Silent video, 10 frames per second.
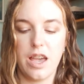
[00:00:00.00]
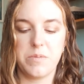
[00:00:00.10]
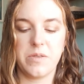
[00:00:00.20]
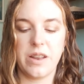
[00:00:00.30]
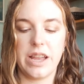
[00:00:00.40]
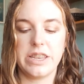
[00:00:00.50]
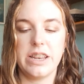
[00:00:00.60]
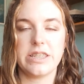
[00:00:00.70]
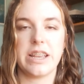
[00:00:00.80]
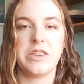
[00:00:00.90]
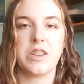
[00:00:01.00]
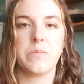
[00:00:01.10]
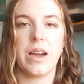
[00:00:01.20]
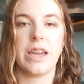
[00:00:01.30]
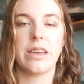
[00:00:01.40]
But what I did is I took
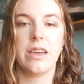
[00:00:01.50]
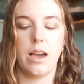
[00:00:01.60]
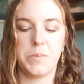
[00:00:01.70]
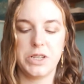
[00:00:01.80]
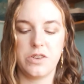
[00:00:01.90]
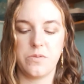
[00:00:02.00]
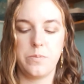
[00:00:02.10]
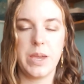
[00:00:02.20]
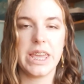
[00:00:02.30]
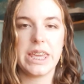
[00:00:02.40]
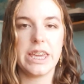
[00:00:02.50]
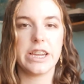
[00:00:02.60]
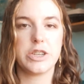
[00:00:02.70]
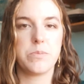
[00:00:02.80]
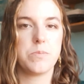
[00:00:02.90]
my bunch of
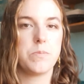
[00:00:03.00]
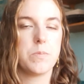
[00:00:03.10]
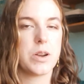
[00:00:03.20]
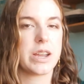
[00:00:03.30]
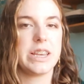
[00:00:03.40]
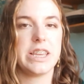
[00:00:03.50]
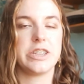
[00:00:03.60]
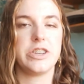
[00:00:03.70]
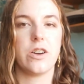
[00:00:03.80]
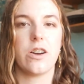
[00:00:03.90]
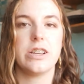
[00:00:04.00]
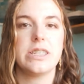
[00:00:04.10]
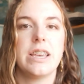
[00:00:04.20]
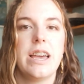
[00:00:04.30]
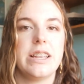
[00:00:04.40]
pinkyish, burgundyish
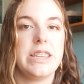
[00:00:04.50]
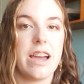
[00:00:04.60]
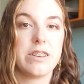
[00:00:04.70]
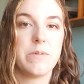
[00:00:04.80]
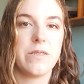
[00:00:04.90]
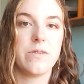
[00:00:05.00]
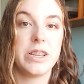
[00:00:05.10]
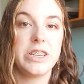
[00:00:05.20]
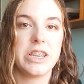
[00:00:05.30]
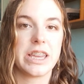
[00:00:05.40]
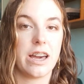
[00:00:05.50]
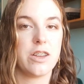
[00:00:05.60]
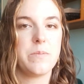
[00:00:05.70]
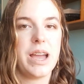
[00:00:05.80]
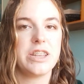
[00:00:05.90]
yarns down to my fridge and
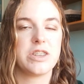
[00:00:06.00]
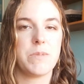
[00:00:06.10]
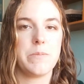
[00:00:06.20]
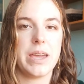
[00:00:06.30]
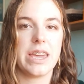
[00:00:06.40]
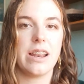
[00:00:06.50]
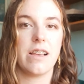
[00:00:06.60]
color matched my bacon.